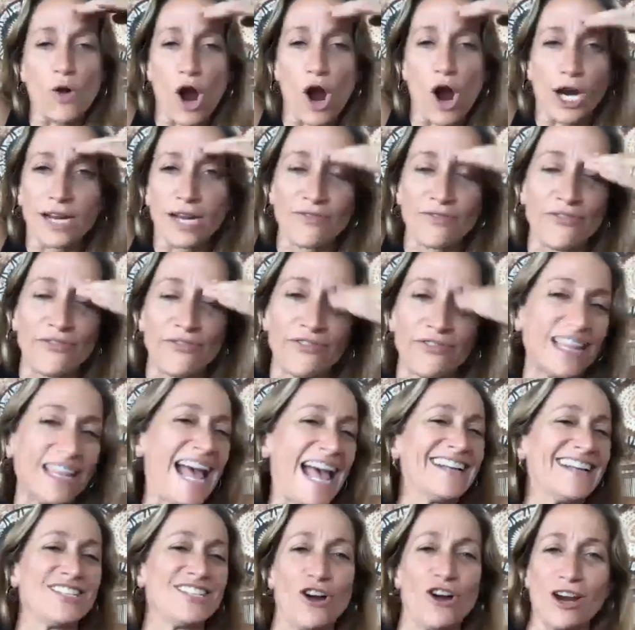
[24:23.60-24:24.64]

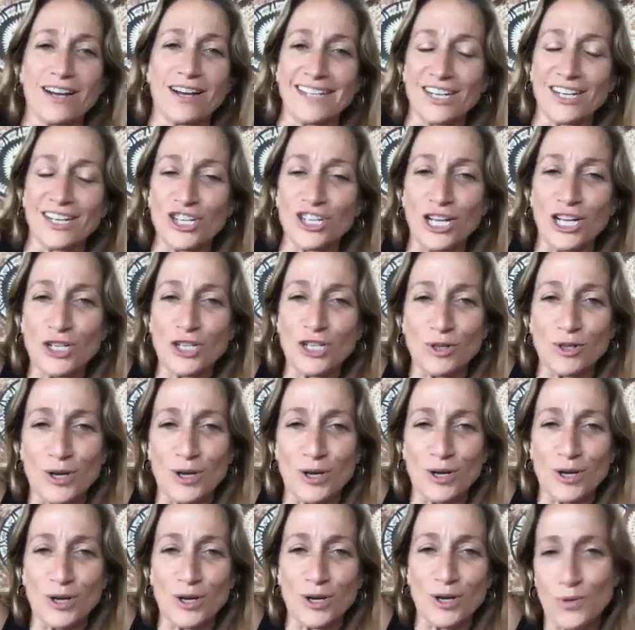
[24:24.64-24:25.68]
flat Arctic tundra on
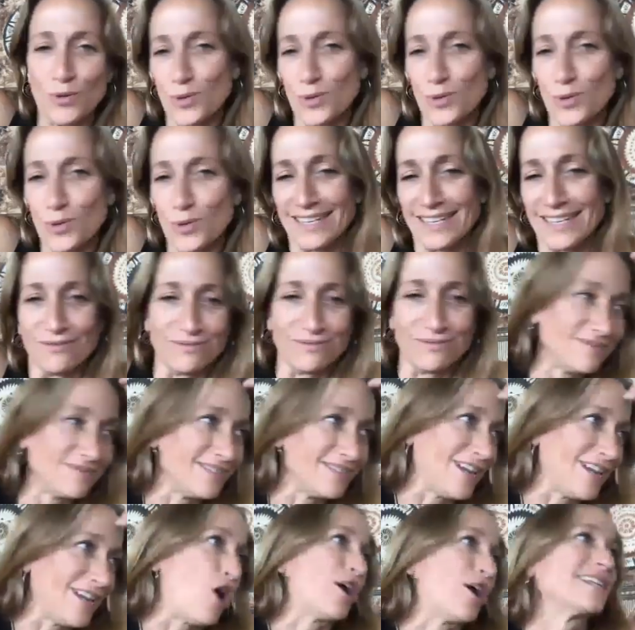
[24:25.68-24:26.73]
one side and
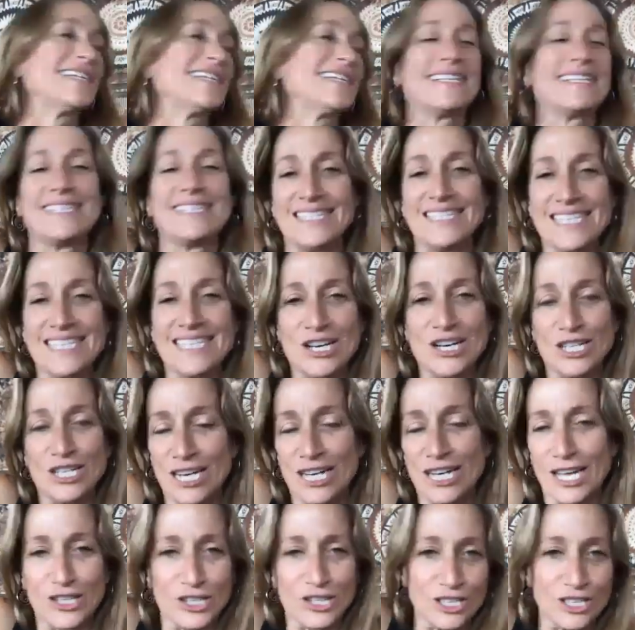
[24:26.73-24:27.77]
the Arctic Sea on
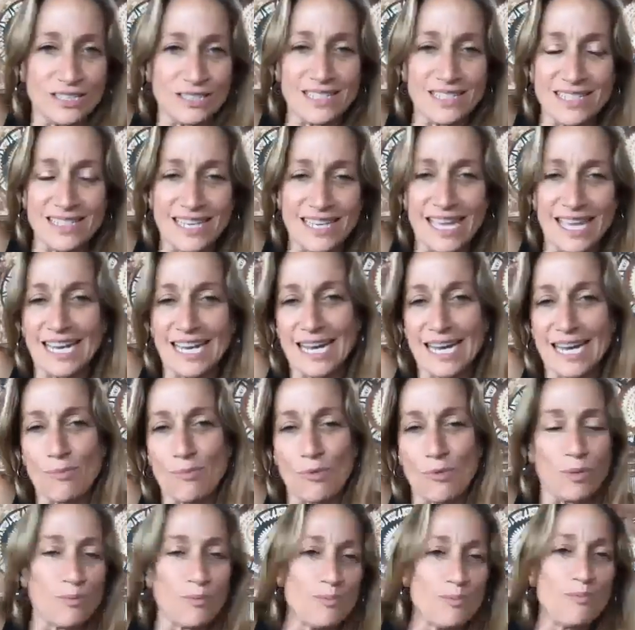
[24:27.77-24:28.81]
another. It doesn't get any more
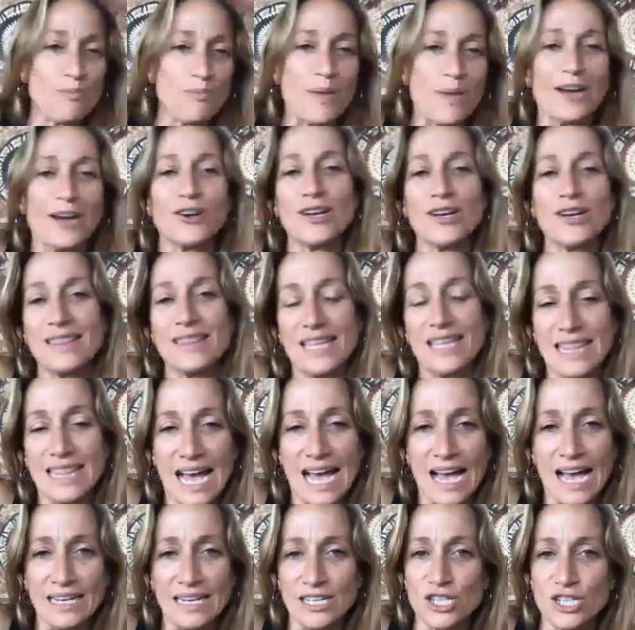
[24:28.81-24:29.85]
barren than
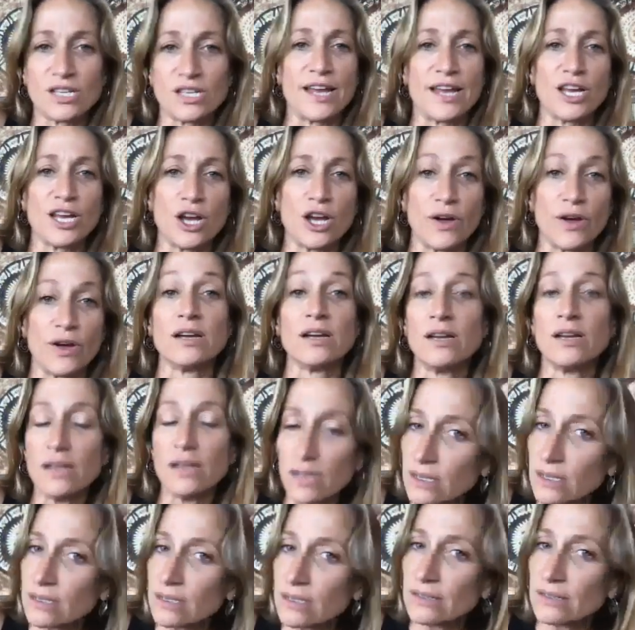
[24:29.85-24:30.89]
that, and just kind of going,
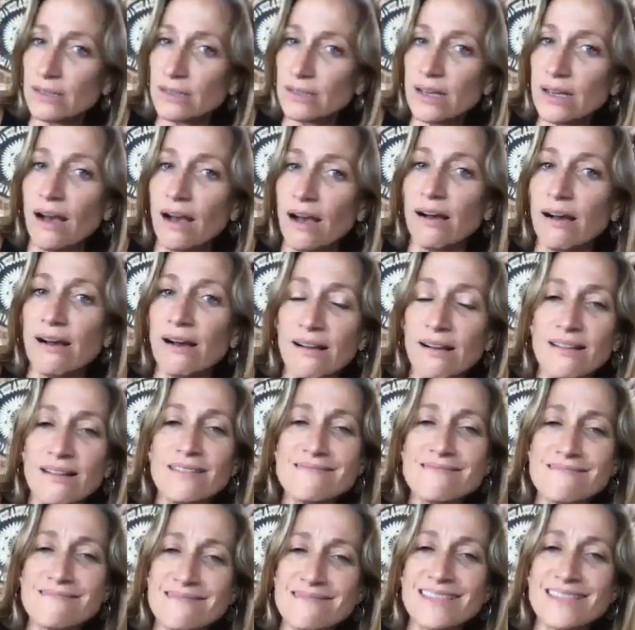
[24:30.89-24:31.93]
oh,
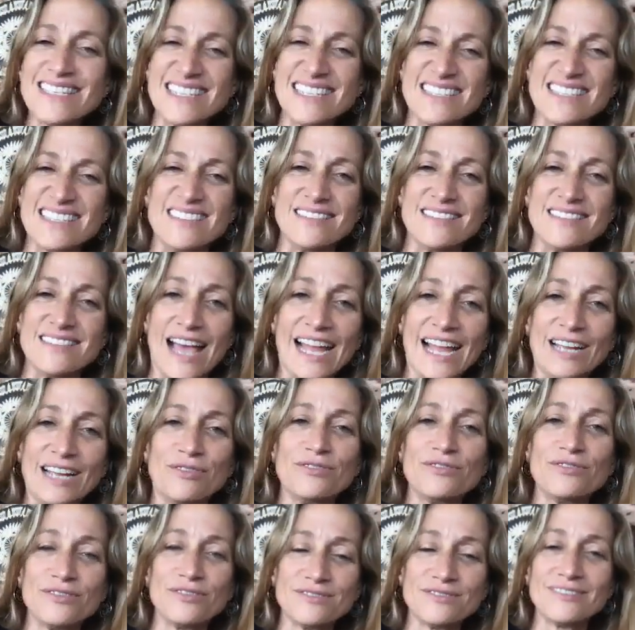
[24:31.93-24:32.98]
this is
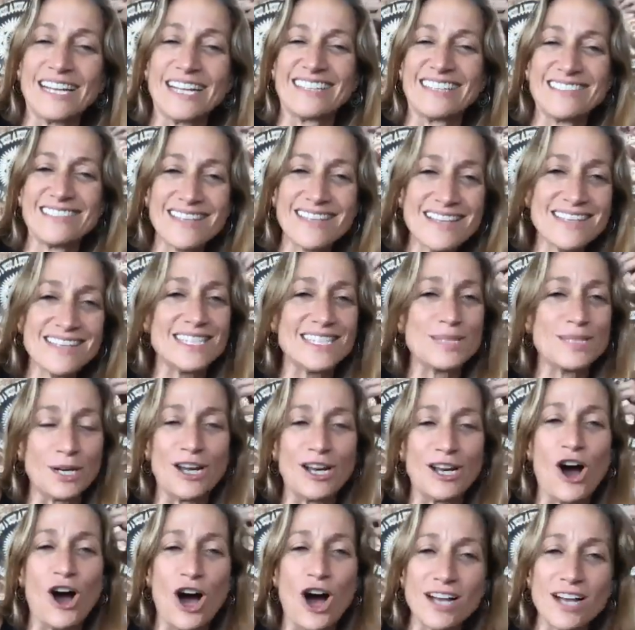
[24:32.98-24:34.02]
life. Like, this is
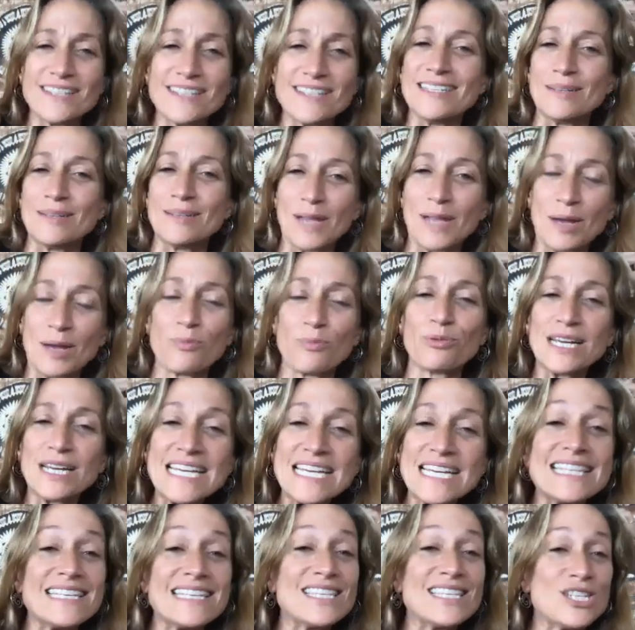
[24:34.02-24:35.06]
pretty awesome. Like,
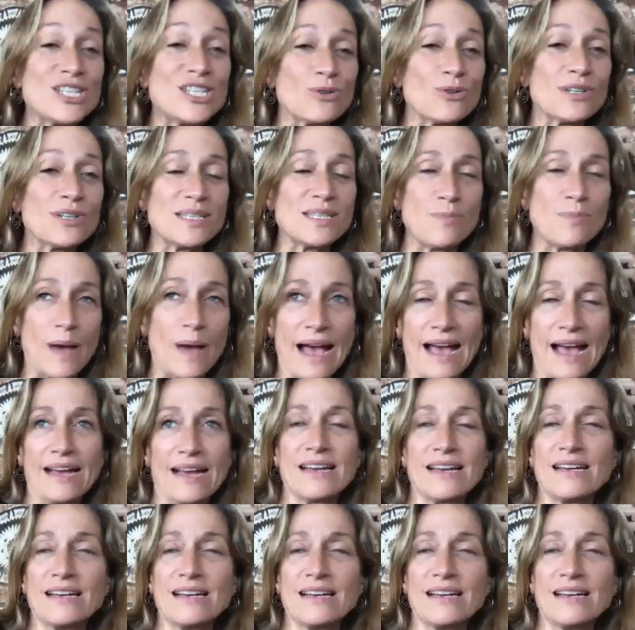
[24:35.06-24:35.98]
bringing these stories back.